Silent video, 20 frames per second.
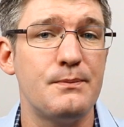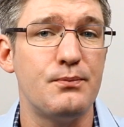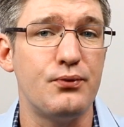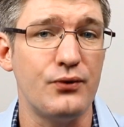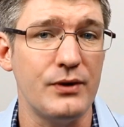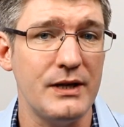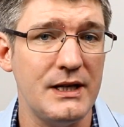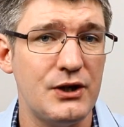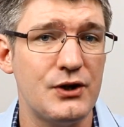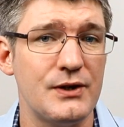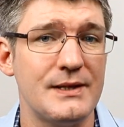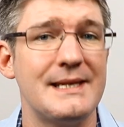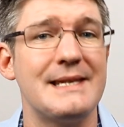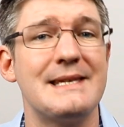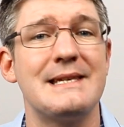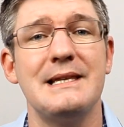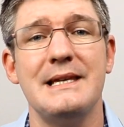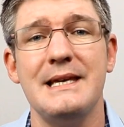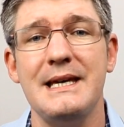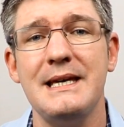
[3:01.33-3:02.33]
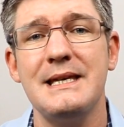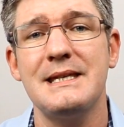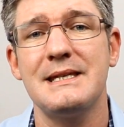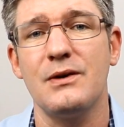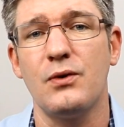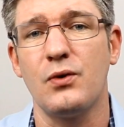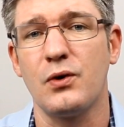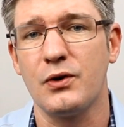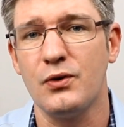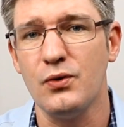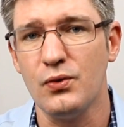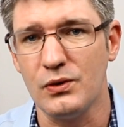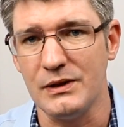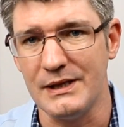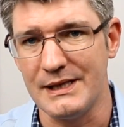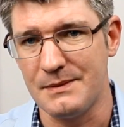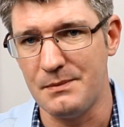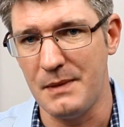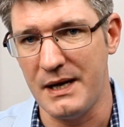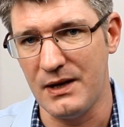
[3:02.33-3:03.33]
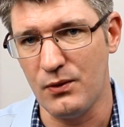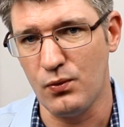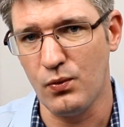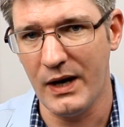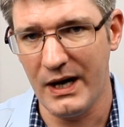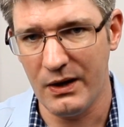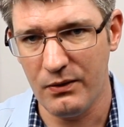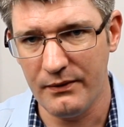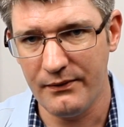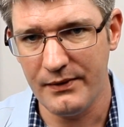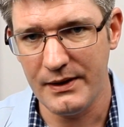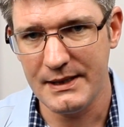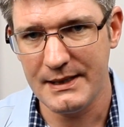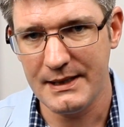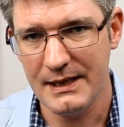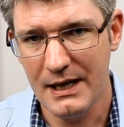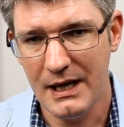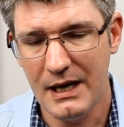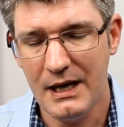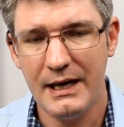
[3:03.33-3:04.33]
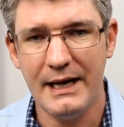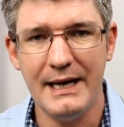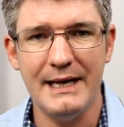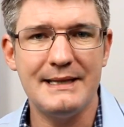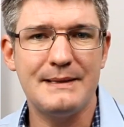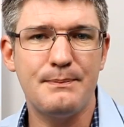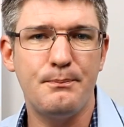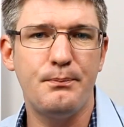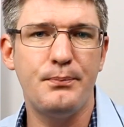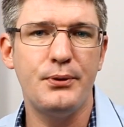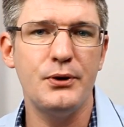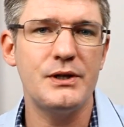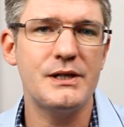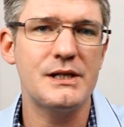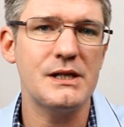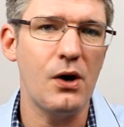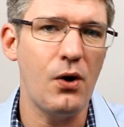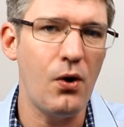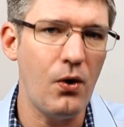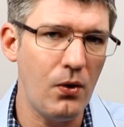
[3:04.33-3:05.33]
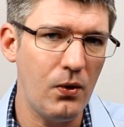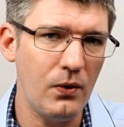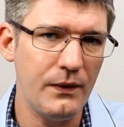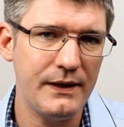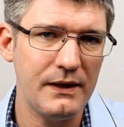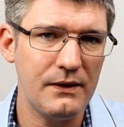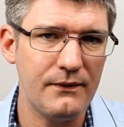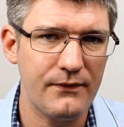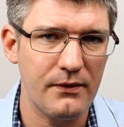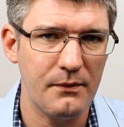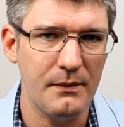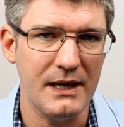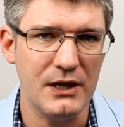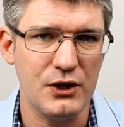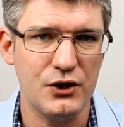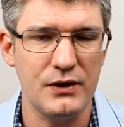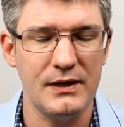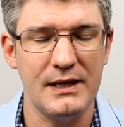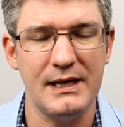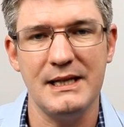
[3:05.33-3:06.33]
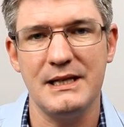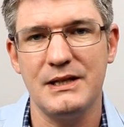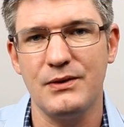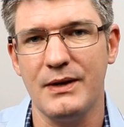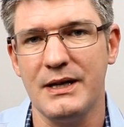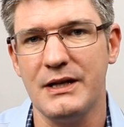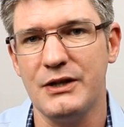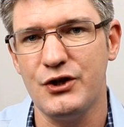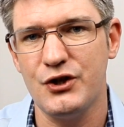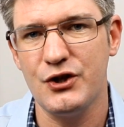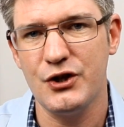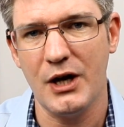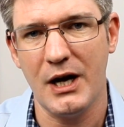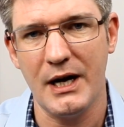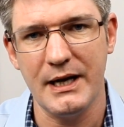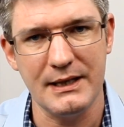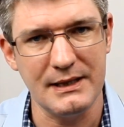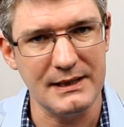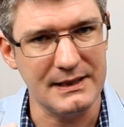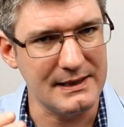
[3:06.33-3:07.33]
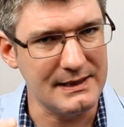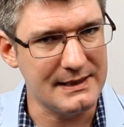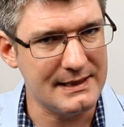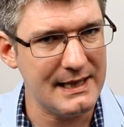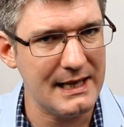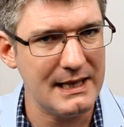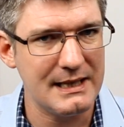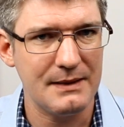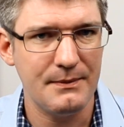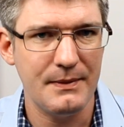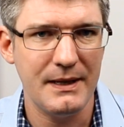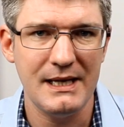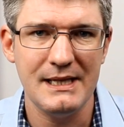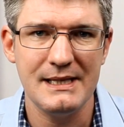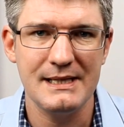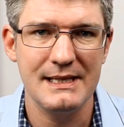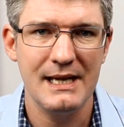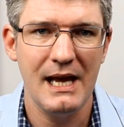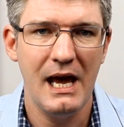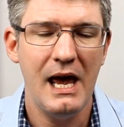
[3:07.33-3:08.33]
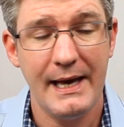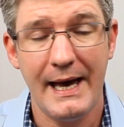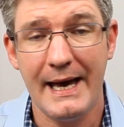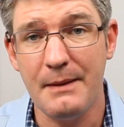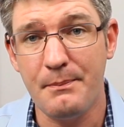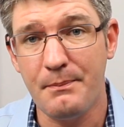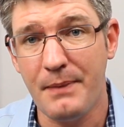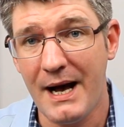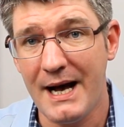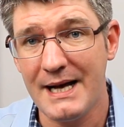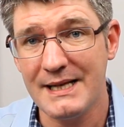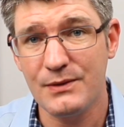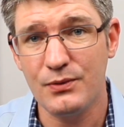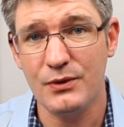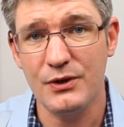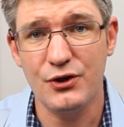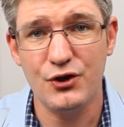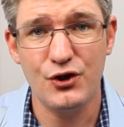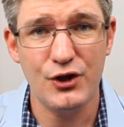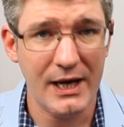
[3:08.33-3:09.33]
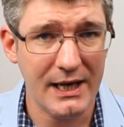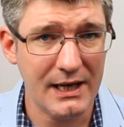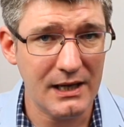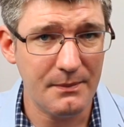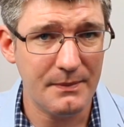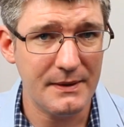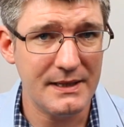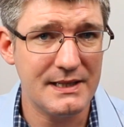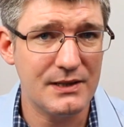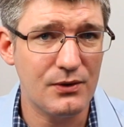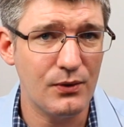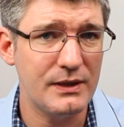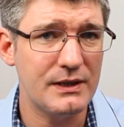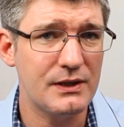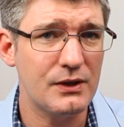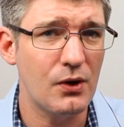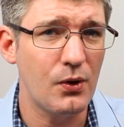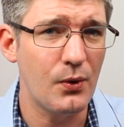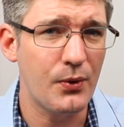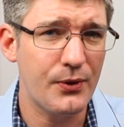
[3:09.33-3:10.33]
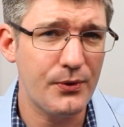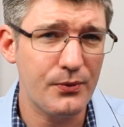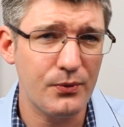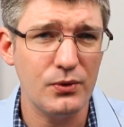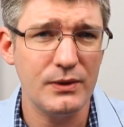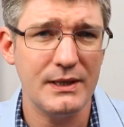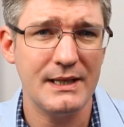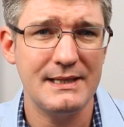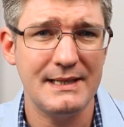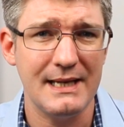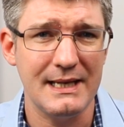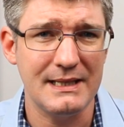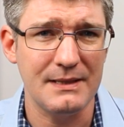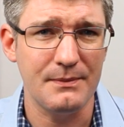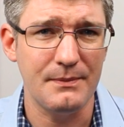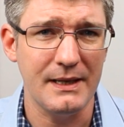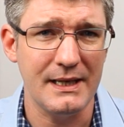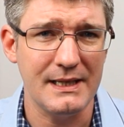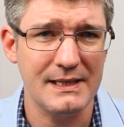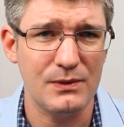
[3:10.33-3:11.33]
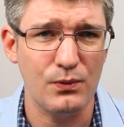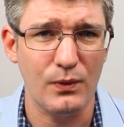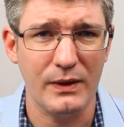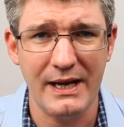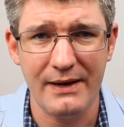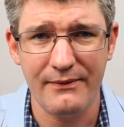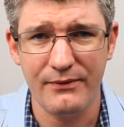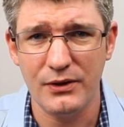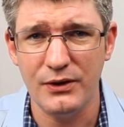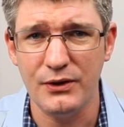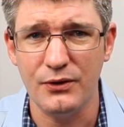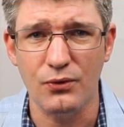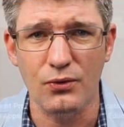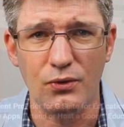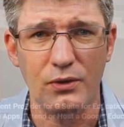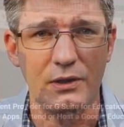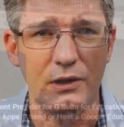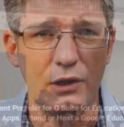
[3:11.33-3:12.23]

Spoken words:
breaches is leaked or Google is made aware of it, it puts all the information into a giant database, and Password Checkup is going to go through that database whenever you're